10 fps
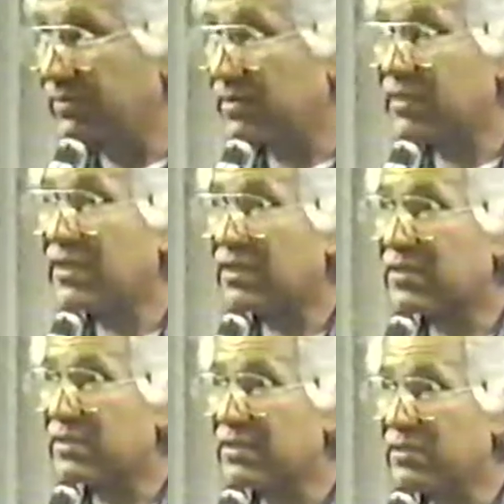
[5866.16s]
verse
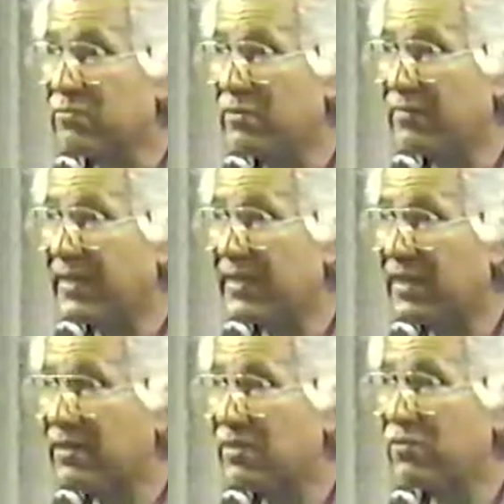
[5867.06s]
6, you will find
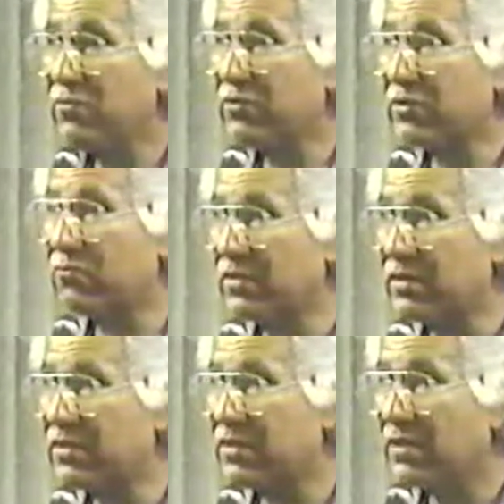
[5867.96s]
out whose
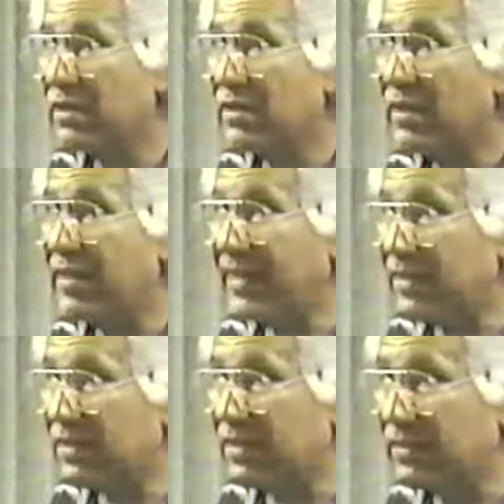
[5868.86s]
words they
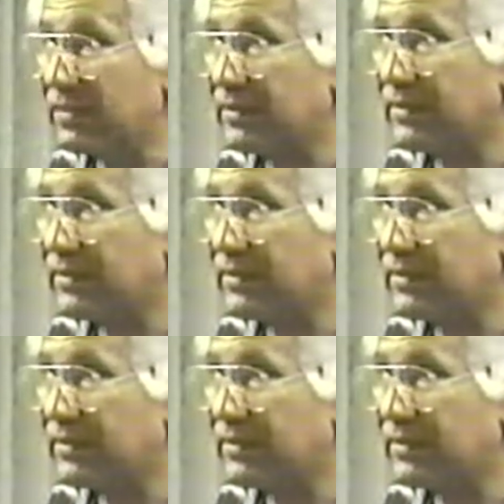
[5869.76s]
are